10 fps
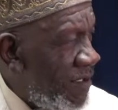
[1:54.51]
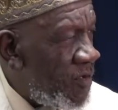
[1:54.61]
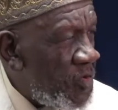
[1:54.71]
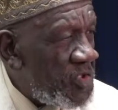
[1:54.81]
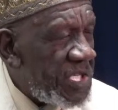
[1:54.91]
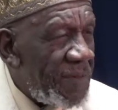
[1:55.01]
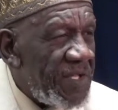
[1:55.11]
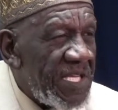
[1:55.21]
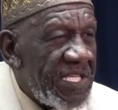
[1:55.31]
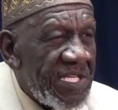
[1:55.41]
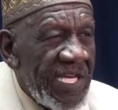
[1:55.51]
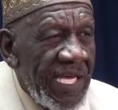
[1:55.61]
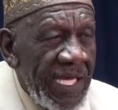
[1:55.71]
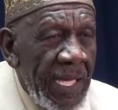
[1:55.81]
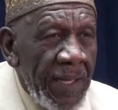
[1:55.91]
do something
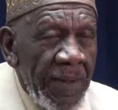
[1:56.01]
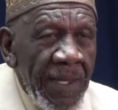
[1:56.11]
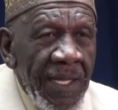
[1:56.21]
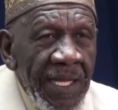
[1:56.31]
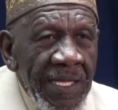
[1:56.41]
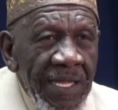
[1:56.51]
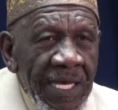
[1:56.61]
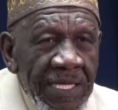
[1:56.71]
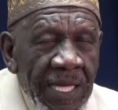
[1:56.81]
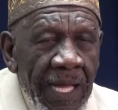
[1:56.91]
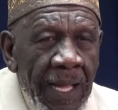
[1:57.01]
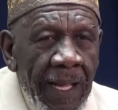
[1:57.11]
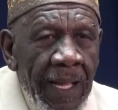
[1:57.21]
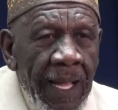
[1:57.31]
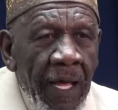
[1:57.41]
today that
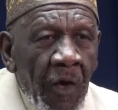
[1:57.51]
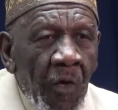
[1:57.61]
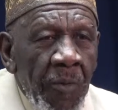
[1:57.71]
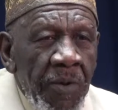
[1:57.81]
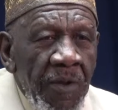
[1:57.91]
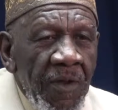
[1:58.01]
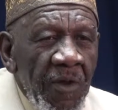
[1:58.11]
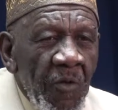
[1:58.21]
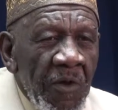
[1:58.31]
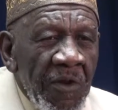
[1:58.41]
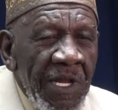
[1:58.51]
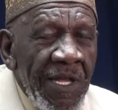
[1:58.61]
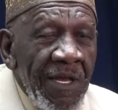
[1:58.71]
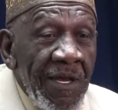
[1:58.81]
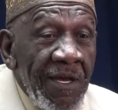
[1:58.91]
I hope will
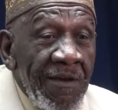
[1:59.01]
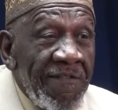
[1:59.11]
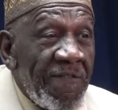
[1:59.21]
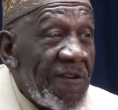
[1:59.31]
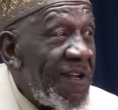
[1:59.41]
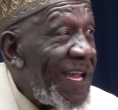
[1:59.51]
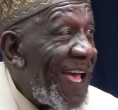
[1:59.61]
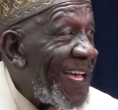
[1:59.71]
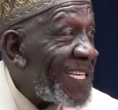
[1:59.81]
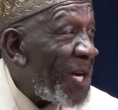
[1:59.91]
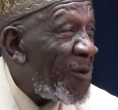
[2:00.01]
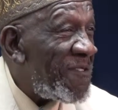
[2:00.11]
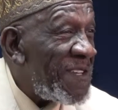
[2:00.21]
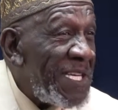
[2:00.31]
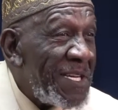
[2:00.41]
fertilize our
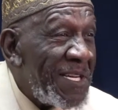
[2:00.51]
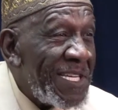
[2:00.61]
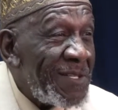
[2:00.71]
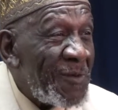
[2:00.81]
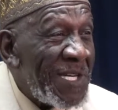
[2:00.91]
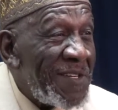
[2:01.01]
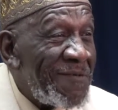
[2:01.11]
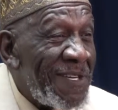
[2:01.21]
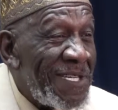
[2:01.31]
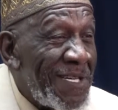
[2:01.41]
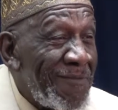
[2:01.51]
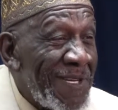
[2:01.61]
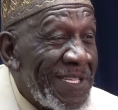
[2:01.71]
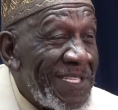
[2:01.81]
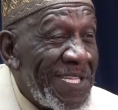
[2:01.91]
field, as one of my young
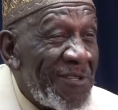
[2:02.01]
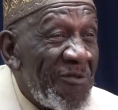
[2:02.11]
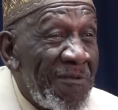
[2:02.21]
brothers just